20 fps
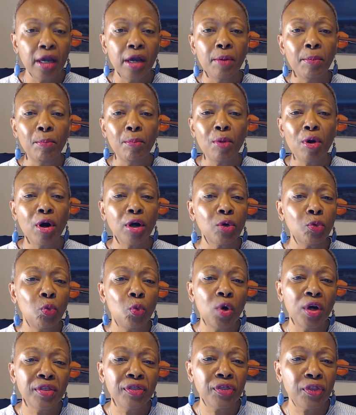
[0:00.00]
Mark
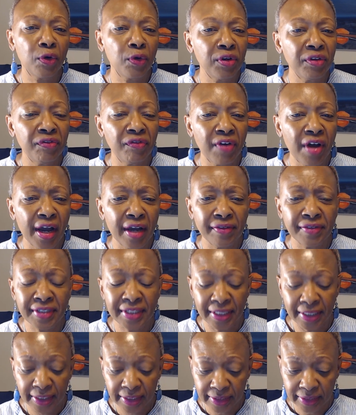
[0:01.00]
1:35
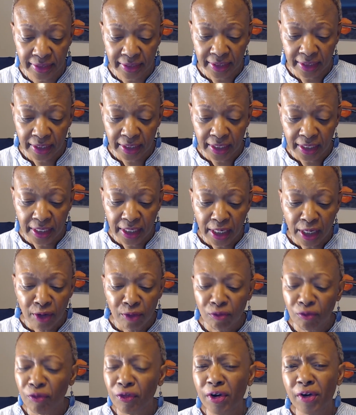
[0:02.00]
says,
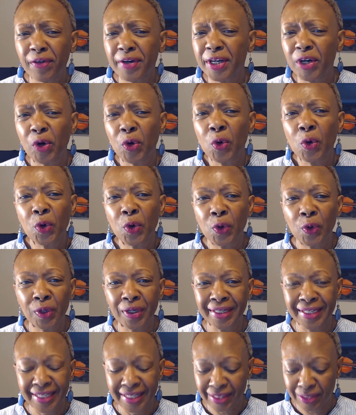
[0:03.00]
"Very
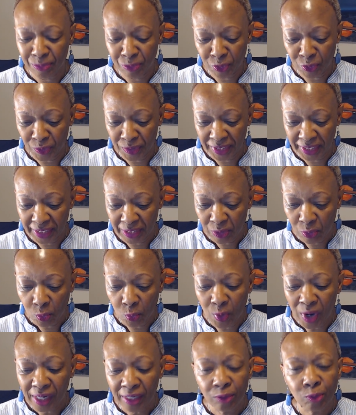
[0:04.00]
early in the morning,
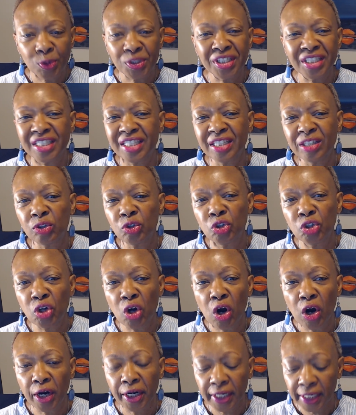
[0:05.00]
while it was still
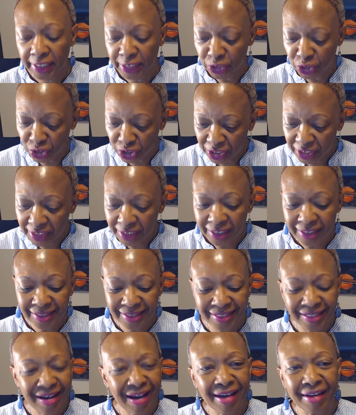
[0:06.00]
dark, Jesus
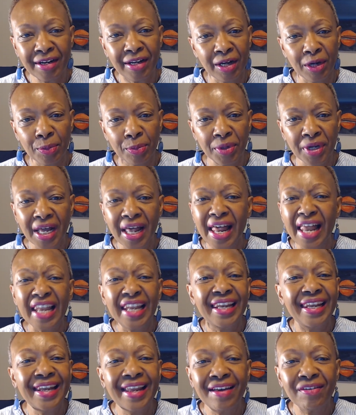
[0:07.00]
got up,
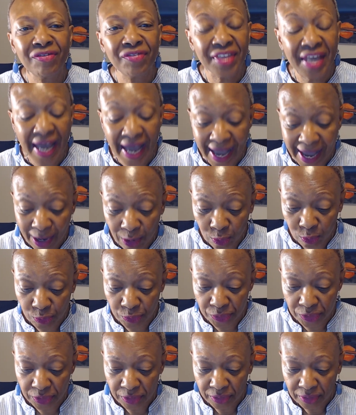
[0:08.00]
left the
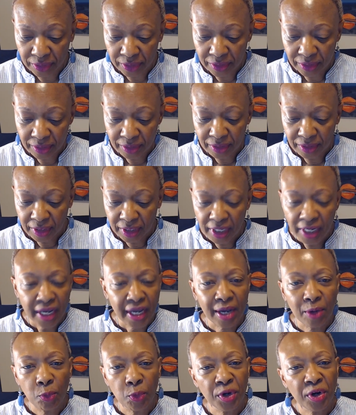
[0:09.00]
house,
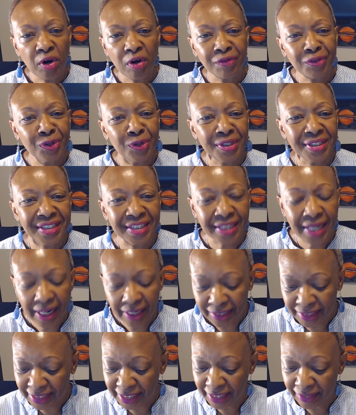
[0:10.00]
and went off to a
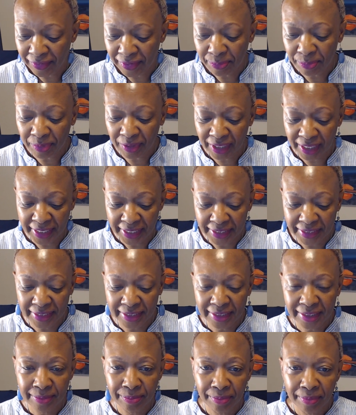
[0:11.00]
solitary
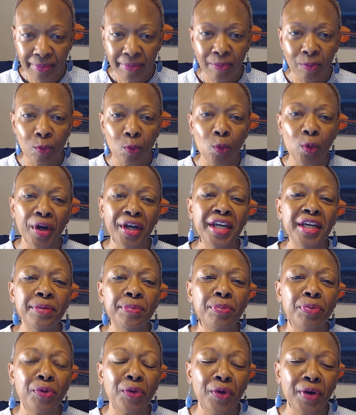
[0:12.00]
place where he
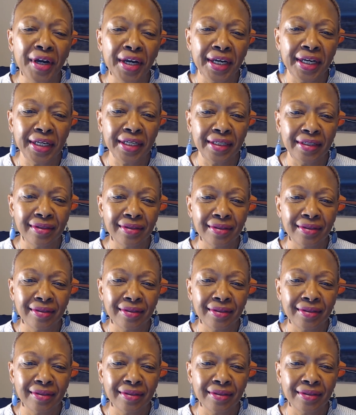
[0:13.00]
prayed."